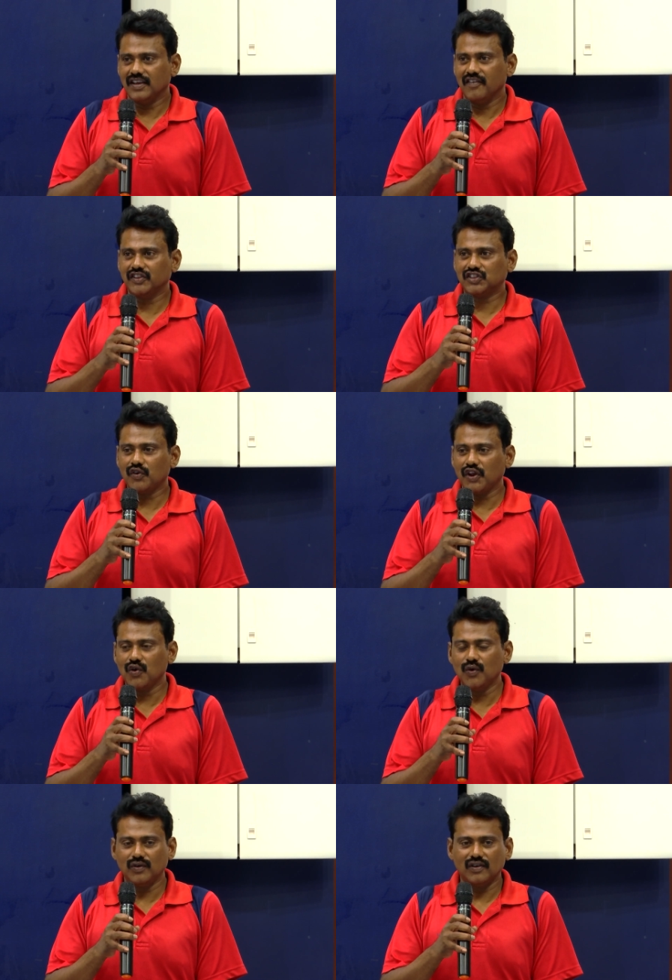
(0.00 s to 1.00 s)
Without
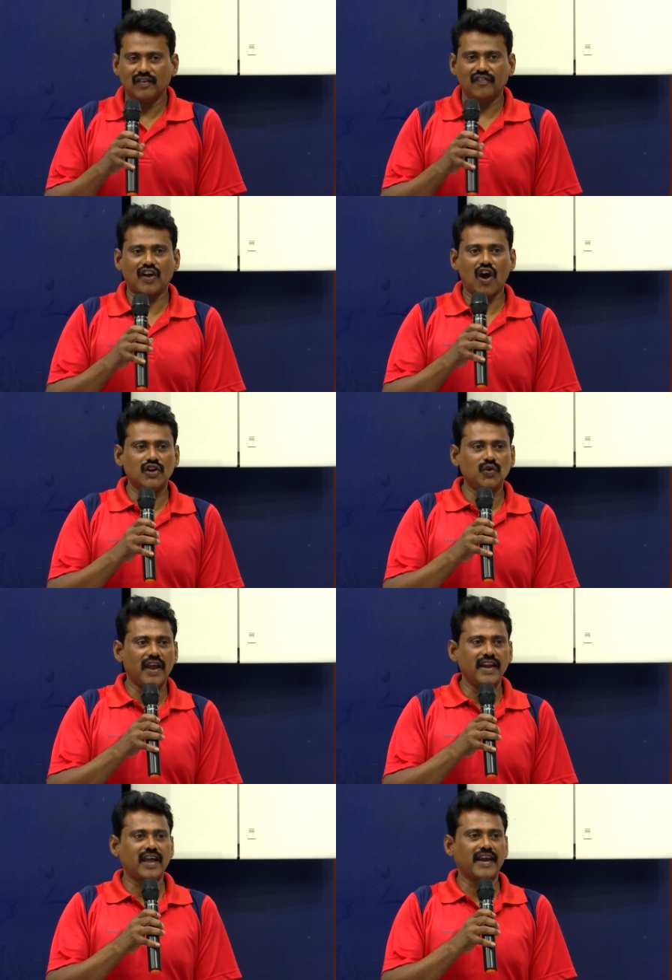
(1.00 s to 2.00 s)
you, we can't do
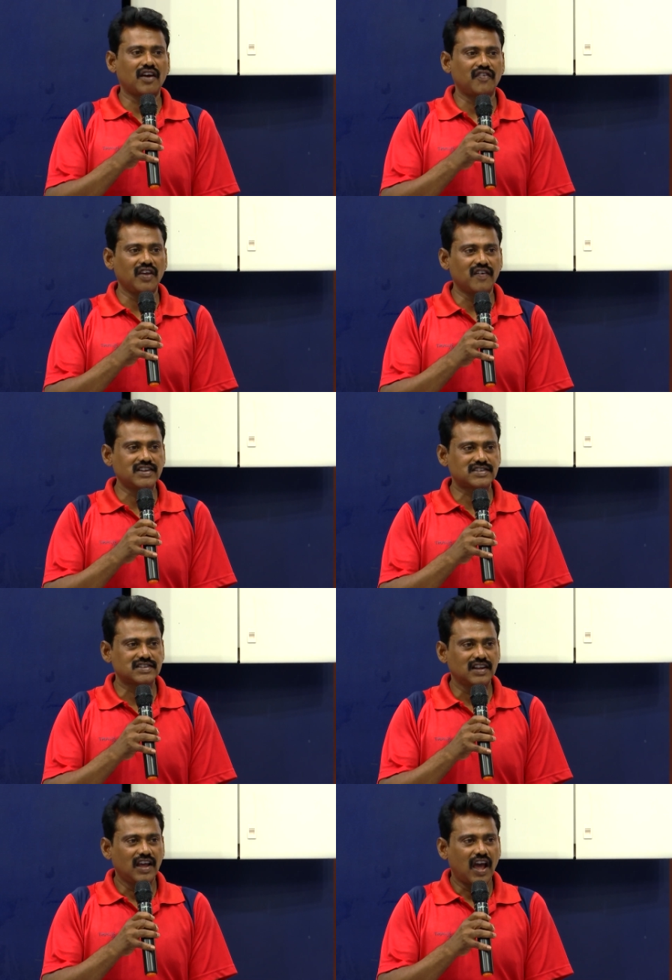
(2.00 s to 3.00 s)
any kind of events.
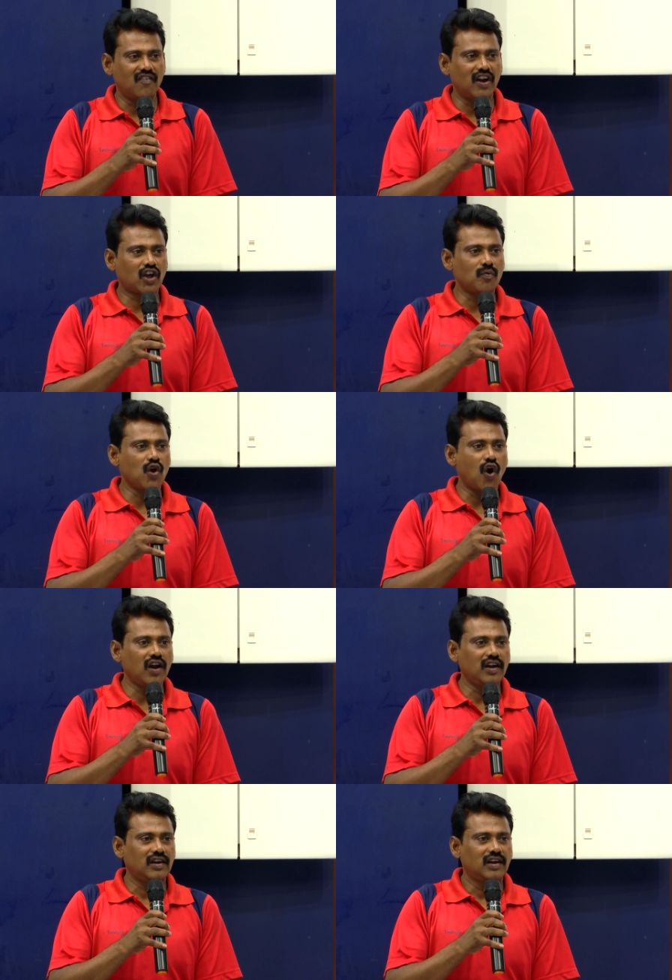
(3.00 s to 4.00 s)
I welcome you
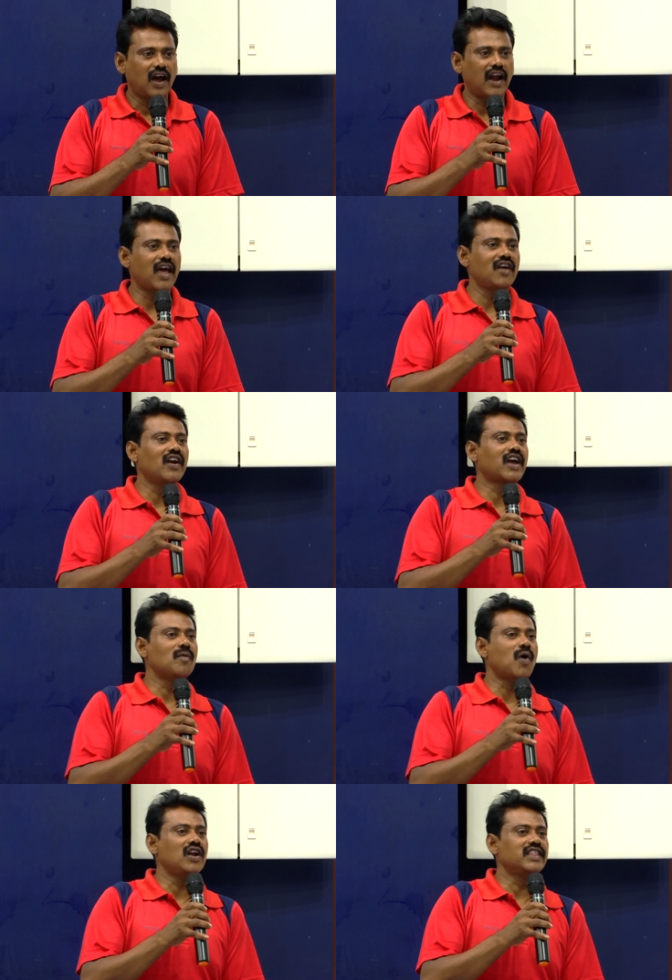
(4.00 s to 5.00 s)
all, and I
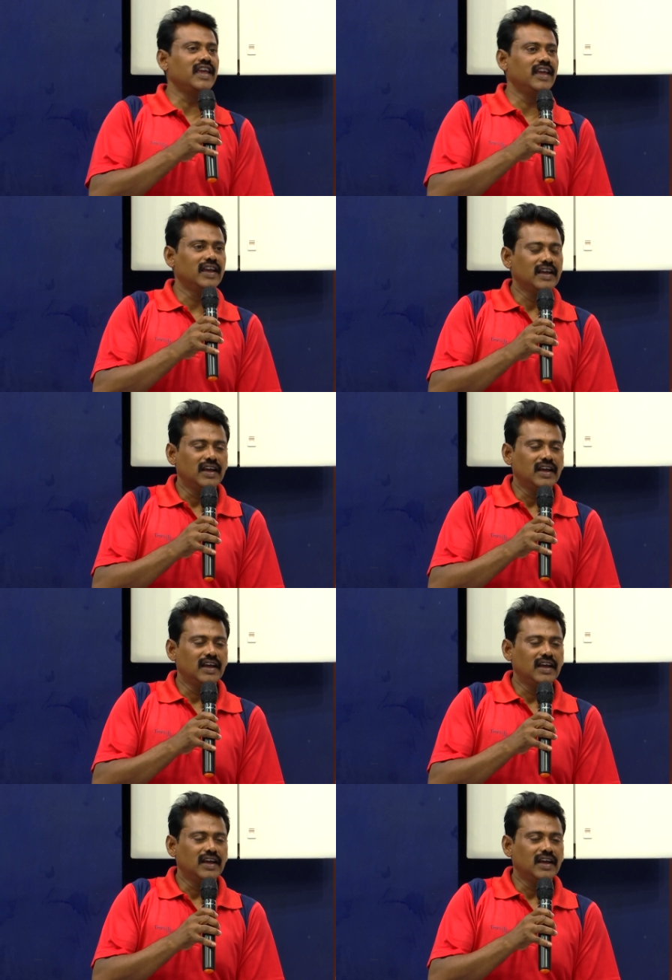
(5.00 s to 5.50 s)
welcome all the